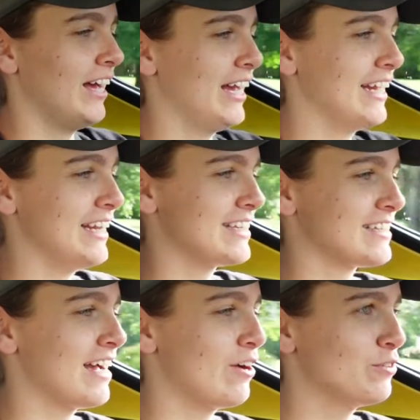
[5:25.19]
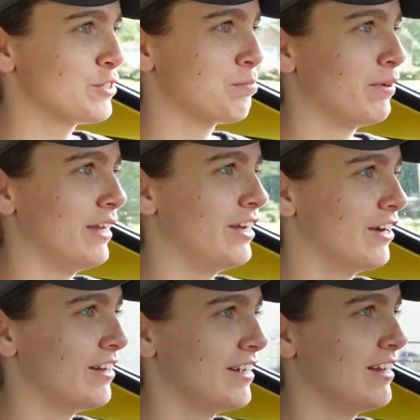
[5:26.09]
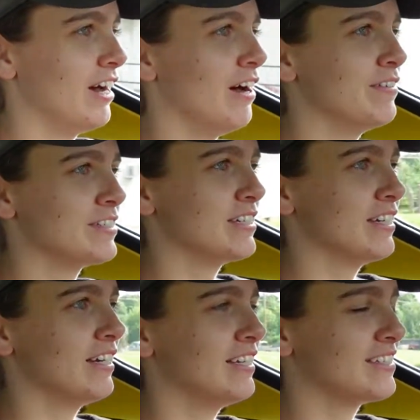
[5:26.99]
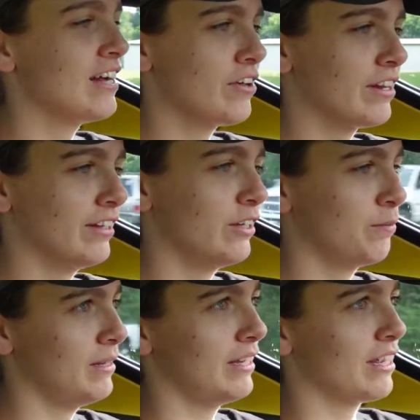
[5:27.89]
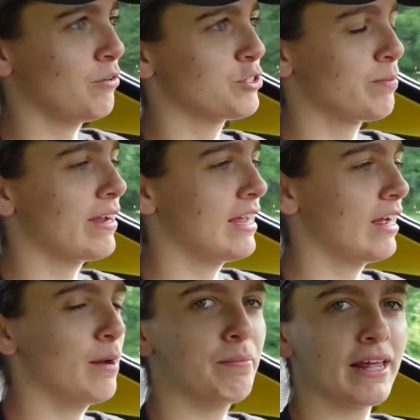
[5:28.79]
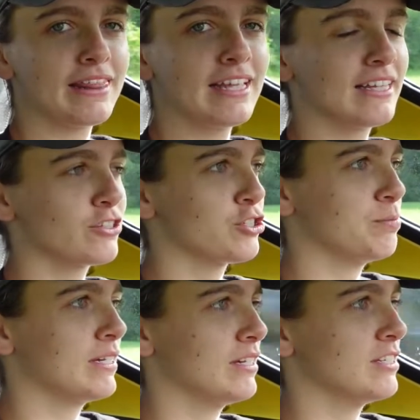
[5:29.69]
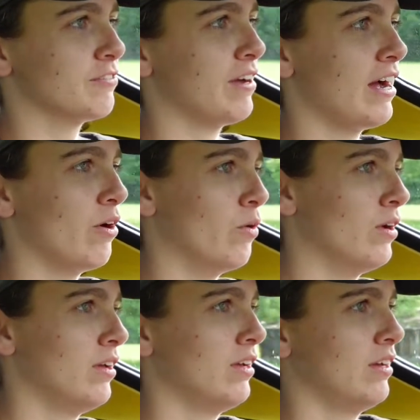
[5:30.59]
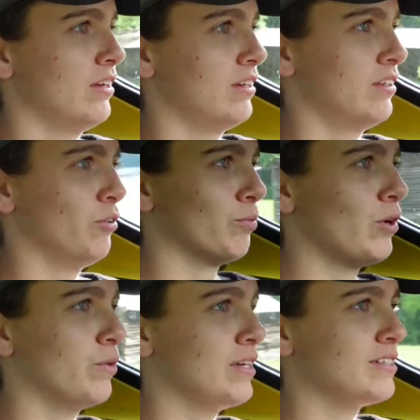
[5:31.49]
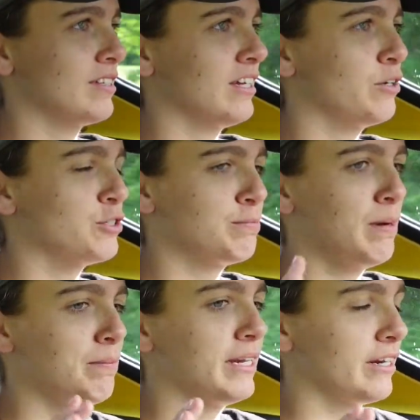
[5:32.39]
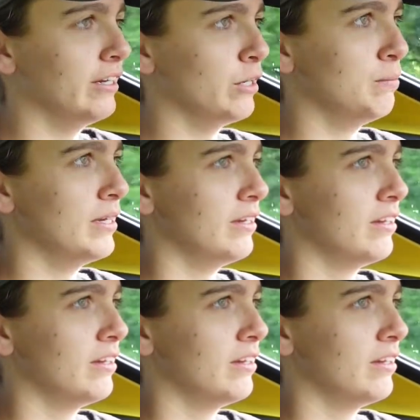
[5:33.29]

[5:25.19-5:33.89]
It sounds pretty good. Obviously, it sounded a little bit like it was breaking up, but I think that's just because of how the road is. I think it was bumping it a little bit.